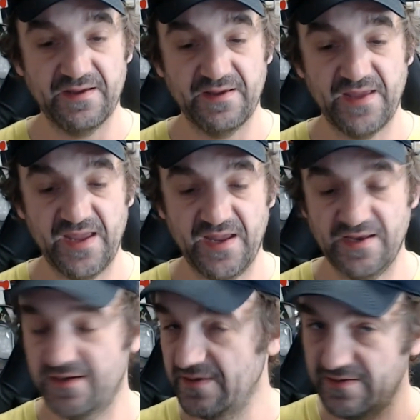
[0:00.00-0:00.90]

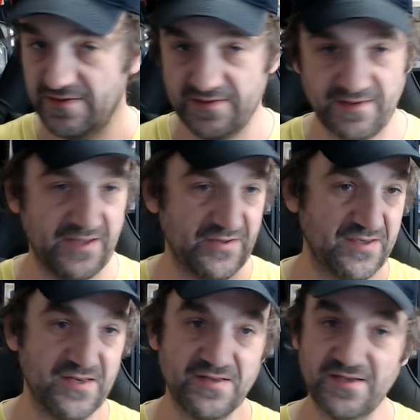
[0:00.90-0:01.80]
And lots of
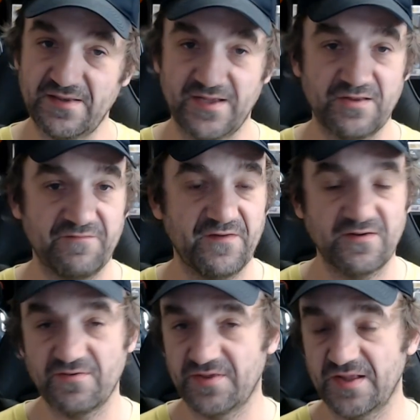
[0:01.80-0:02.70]
Disney, lots of
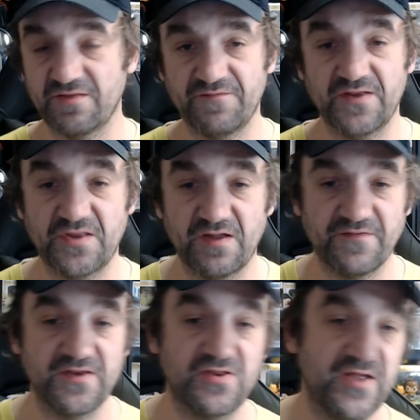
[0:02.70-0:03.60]
Funkos, lots of fun stuff
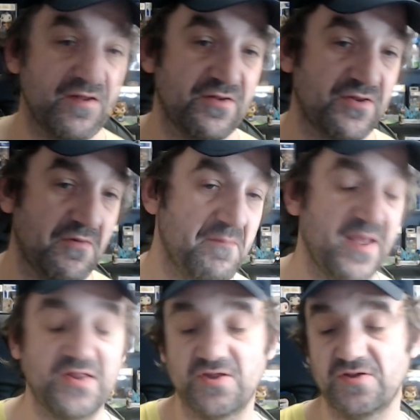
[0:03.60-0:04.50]
on this channel, so
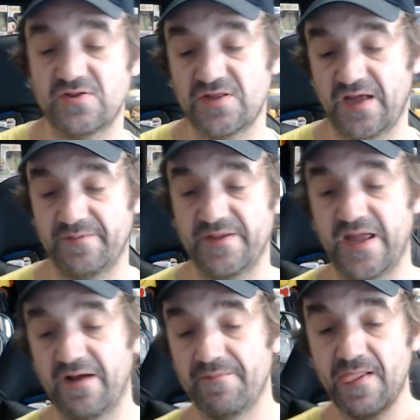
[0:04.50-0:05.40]
make sure you check me
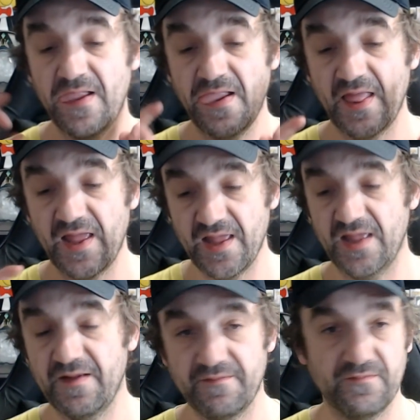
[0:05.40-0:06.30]
out.
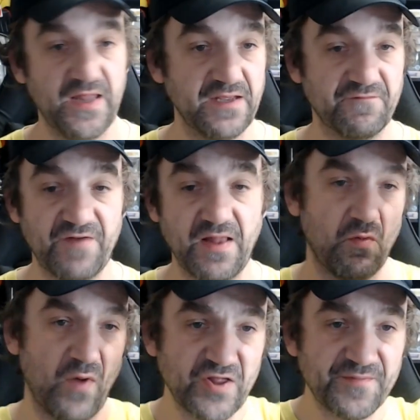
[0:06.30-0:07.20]
Like, follow,
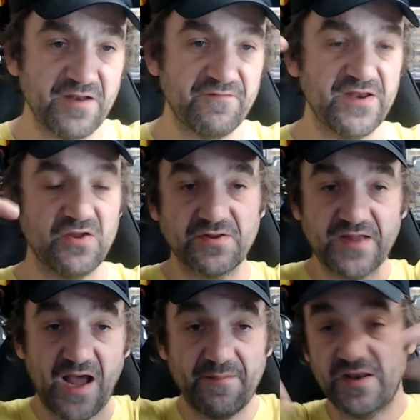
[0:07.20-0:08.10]
watch my other videos,
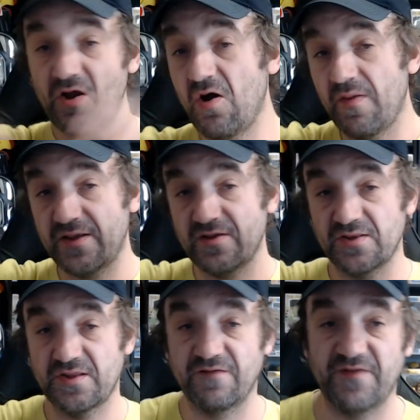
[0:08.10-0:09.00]
comment, all that good
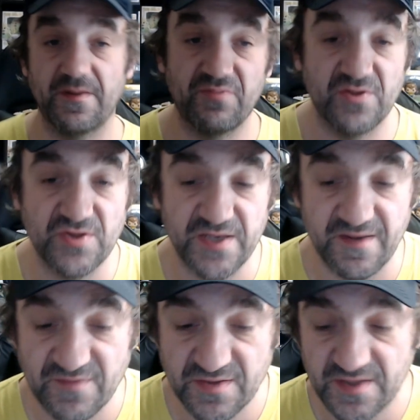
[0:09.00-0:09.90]
stuff. I appreciate
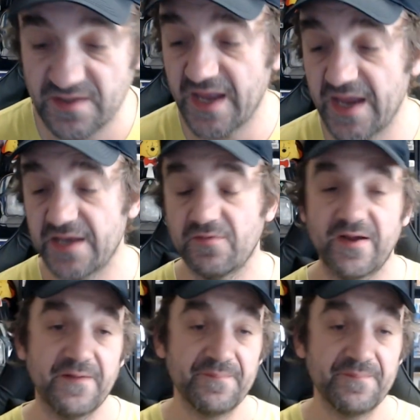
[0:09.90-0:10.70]
everything. Anyway,